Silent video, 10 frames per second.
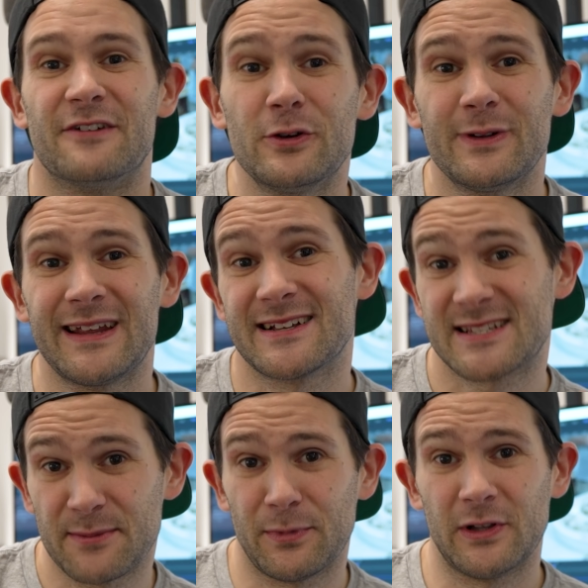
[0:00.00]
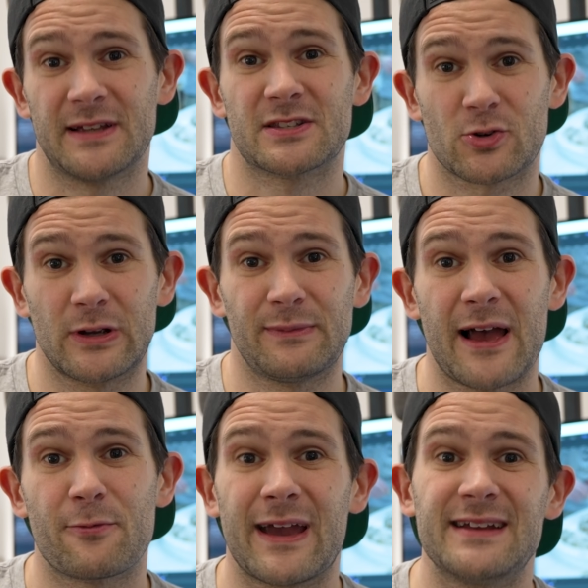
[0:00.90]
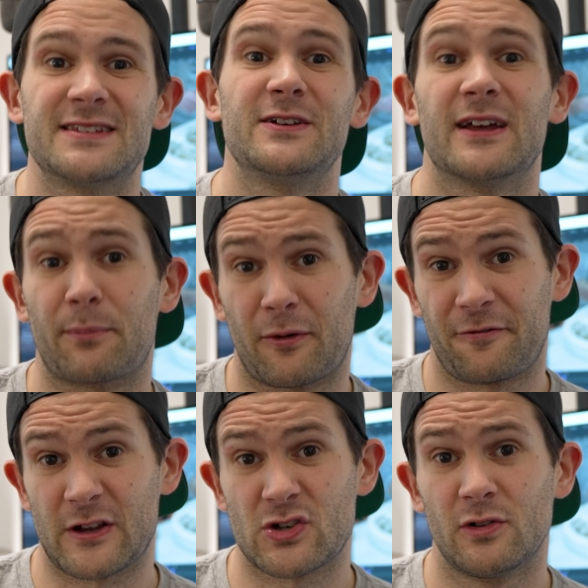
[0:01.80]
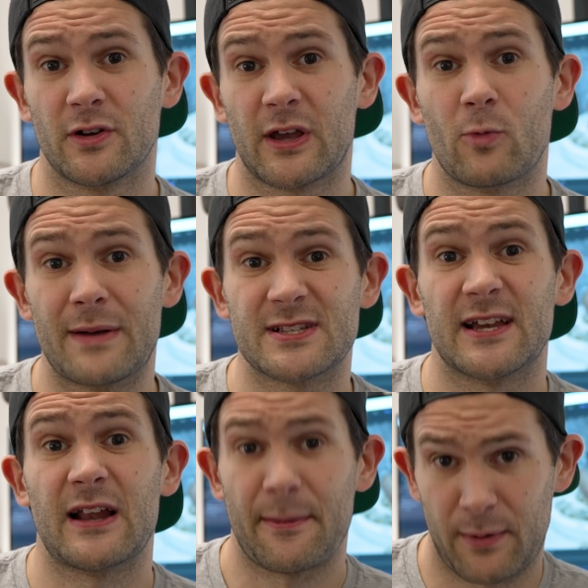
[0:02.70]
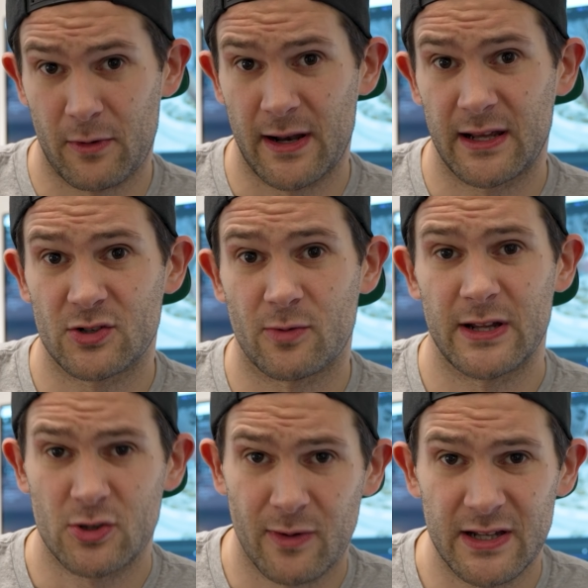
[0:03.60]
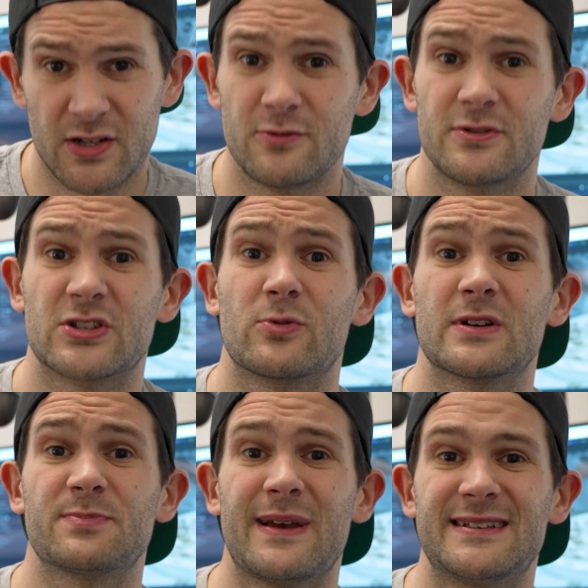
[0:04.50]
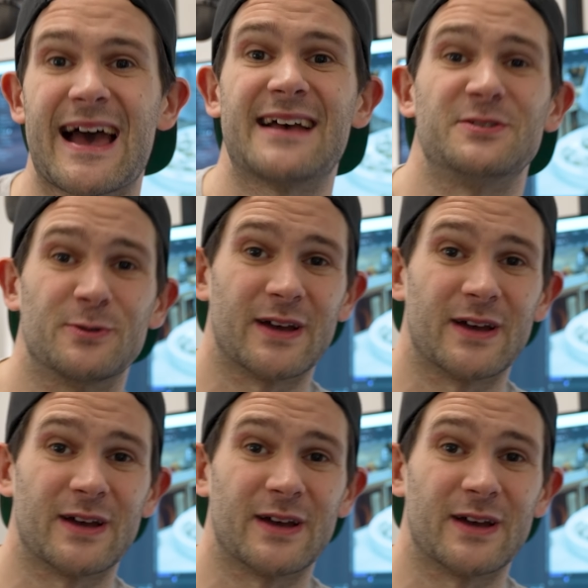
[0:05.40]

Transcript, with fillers: If you need a simple and streamlined way to get a professional looking website up and running in 2022, Squarespace has you